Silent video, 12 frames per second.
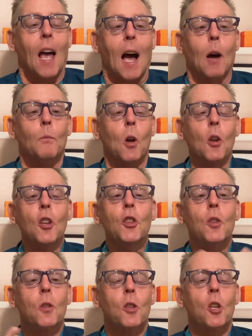I'm going to
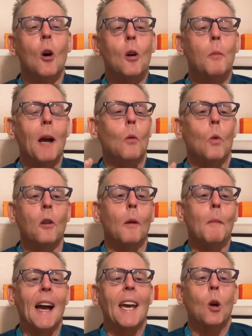talk about one of
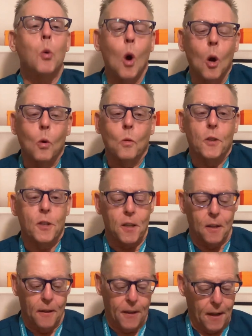my quotes
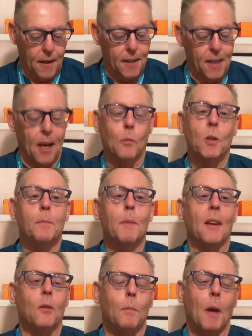that uh, was
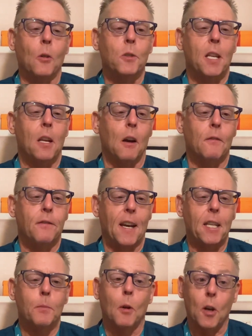po posted on
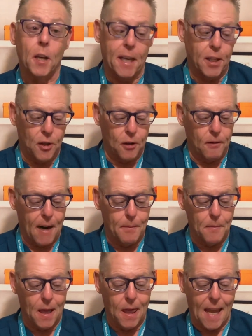Facebook and
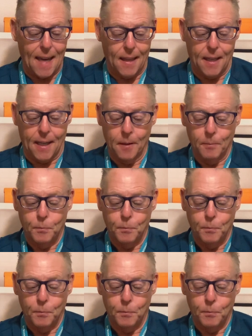Instagram lately.